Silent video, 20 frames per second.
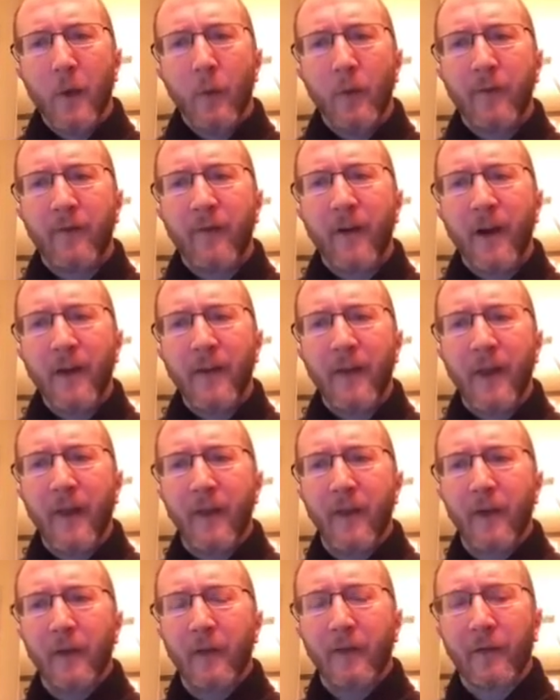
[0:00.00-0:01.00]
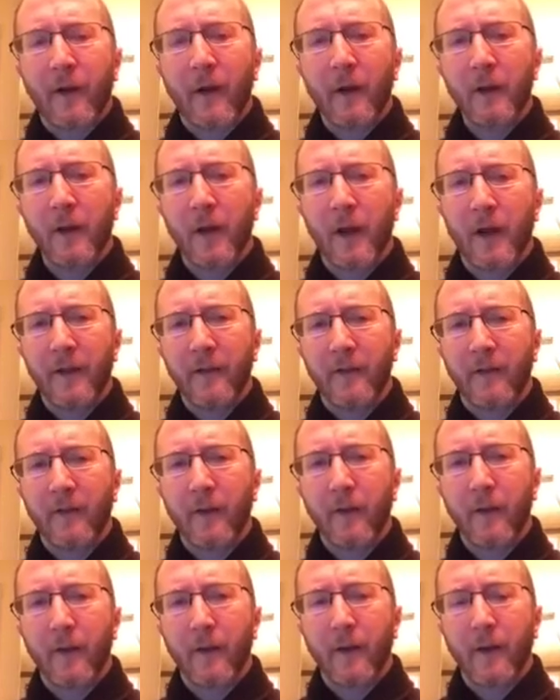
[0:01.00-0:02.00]
we find that their cell
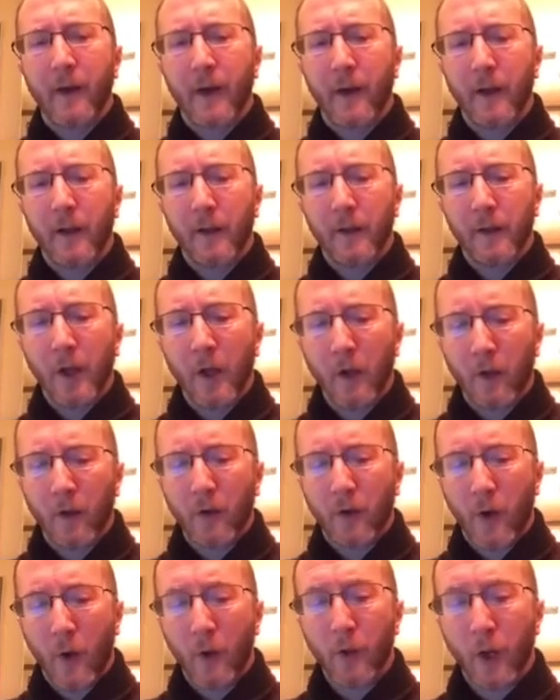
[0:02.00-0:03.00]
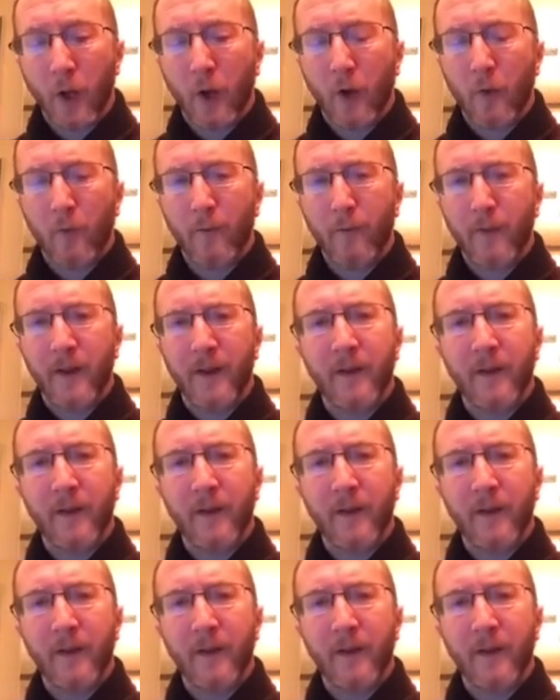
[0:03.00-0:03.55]
lines go low.